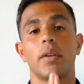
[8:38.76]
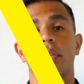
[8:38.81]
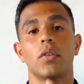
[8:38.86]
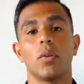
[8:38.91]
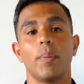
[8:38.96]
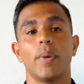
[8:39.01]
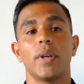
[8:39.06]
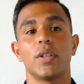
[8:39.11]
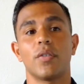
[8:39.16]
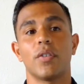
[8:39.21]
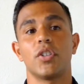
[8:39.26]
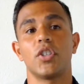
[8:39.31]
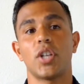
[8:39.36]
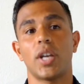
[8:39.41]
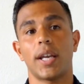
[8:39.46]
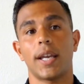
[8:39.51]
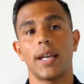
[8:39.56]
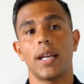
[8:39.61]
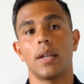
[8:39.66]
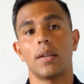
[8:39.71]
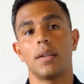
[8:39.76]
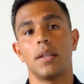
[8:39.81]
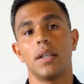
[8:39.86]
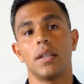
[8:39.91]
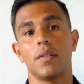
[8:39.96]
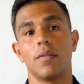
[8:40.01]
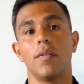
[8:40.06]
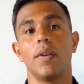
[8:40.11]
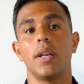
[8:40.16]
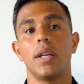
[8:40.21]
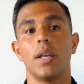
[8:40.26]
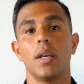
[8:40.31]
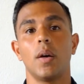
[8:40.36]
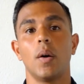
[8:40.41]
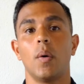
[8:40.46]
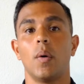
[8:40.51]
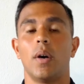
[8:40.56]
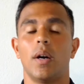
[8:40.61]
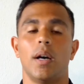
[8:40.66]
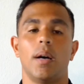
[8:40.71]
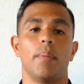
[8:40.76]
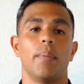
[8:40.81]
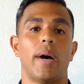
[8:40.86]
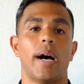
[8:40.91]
Thanks so much for checking out this video.